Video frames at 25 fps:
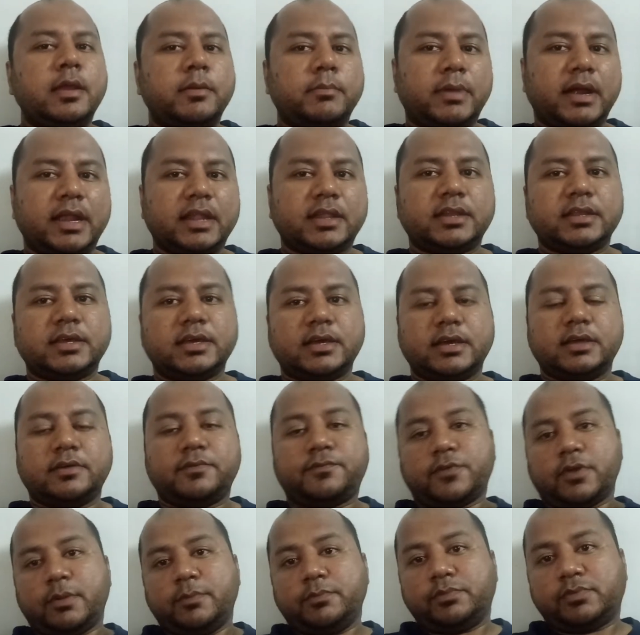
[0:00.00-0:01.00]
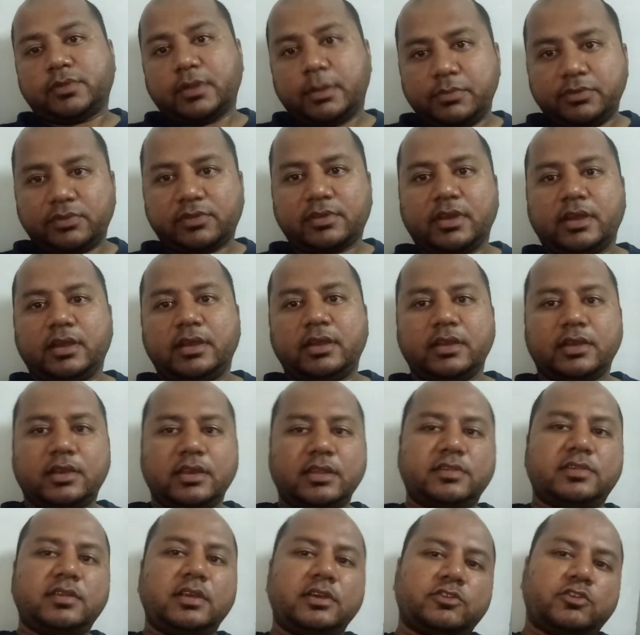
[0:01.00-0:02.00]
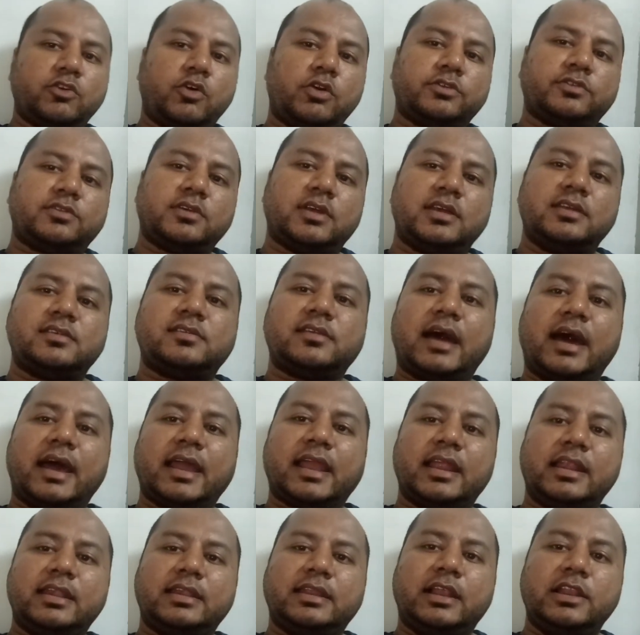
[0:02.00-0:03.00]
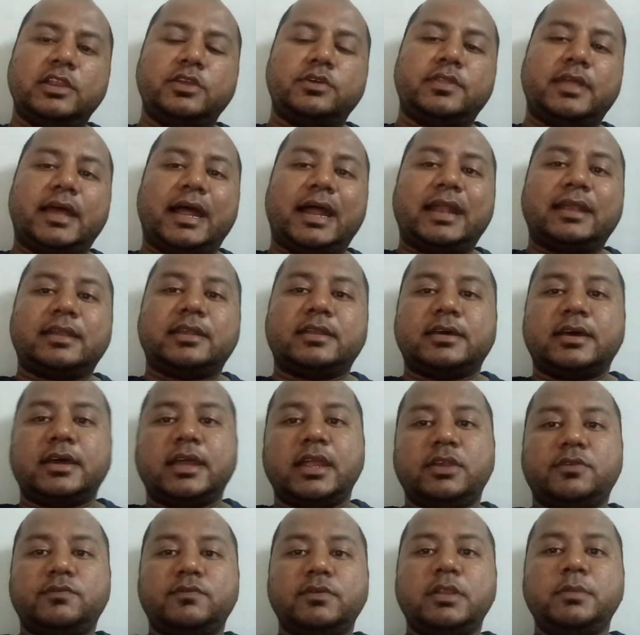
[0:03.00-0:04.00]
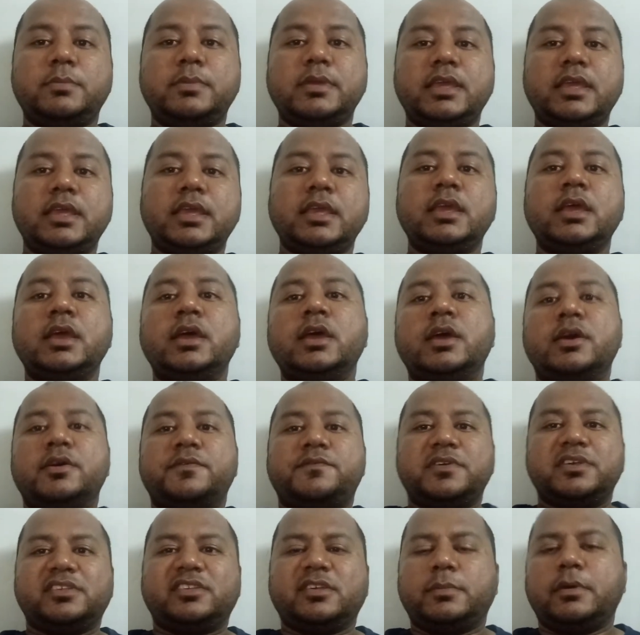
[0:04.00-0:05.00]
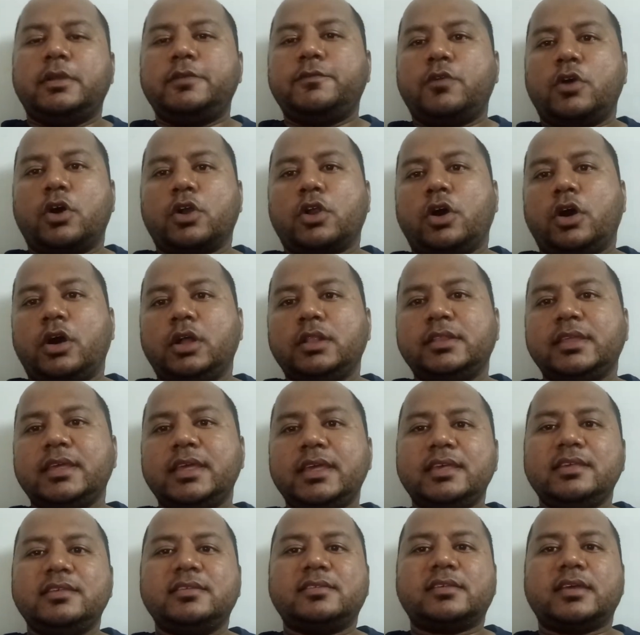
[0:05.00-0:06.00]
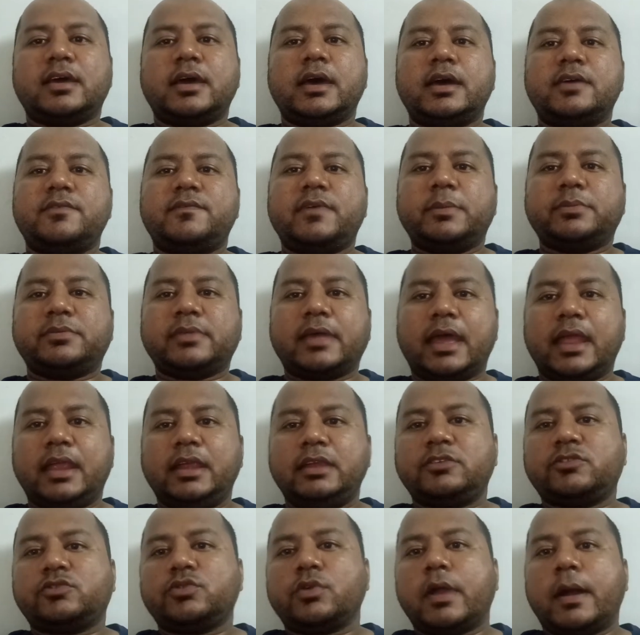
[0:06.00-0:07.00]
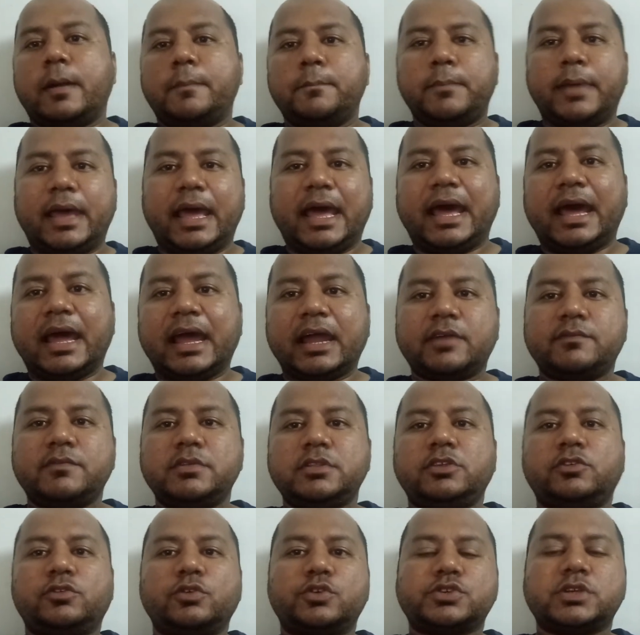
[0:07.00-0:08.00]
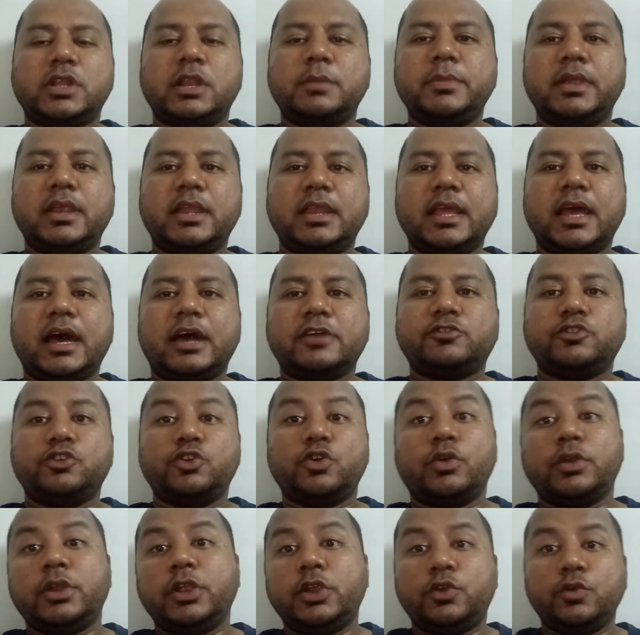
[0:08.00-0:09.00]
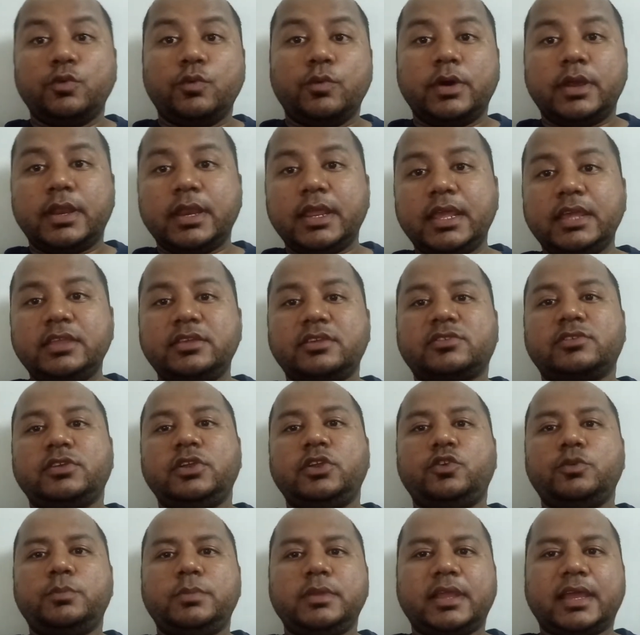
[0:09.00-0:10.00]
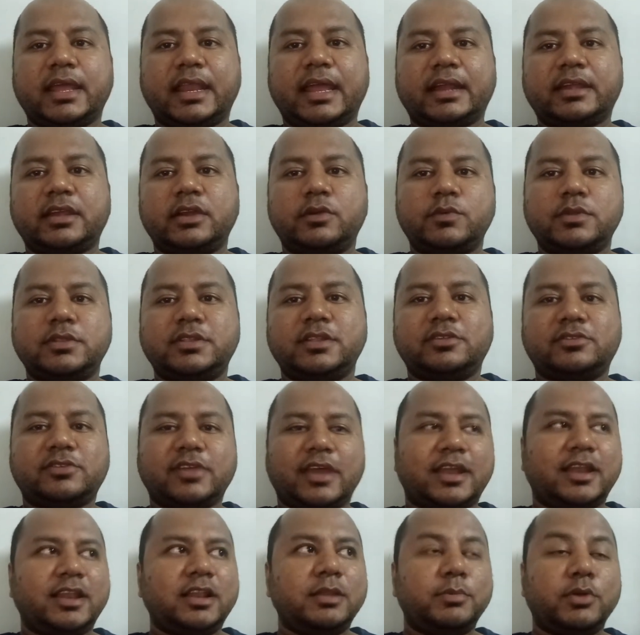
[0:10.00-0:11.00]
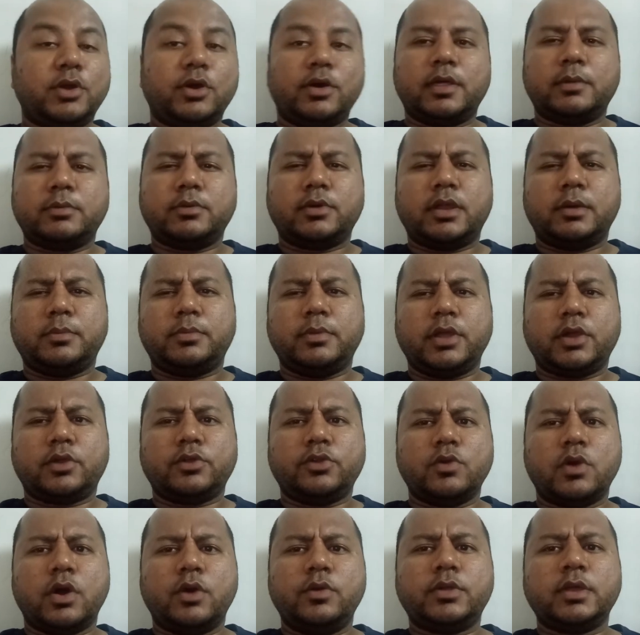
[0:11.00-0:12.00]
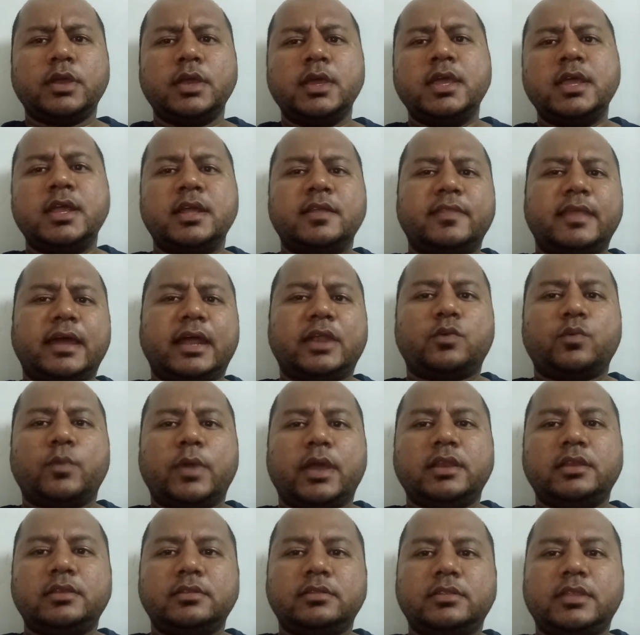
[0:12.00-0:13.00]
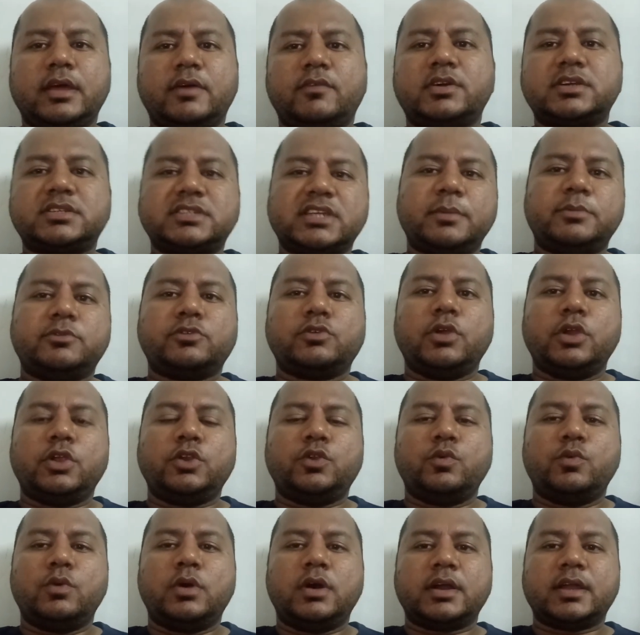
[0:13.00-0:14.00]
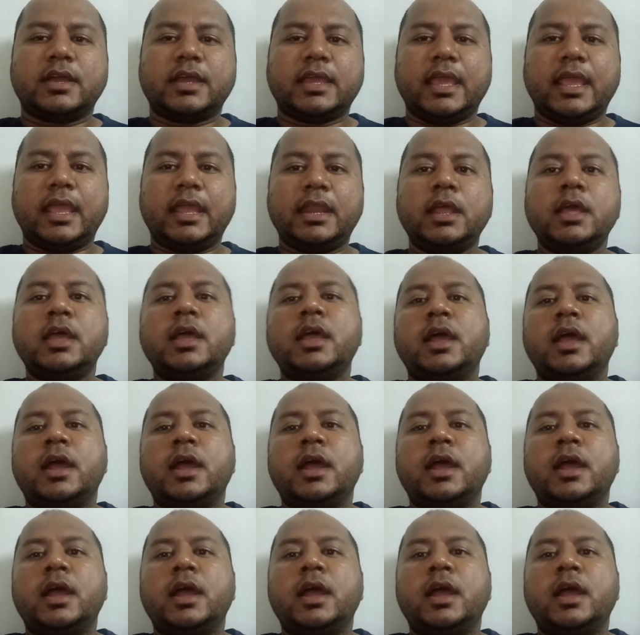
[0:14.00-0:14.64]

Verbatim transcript: But uh, from some recent sources, I can tell you that uh, it will be feasible for all these uh, websites to come back with the social media, so you don't need to worry. You just need to be connected with this channel, because I'm going to break you out that when the WhatsApp is going to work again.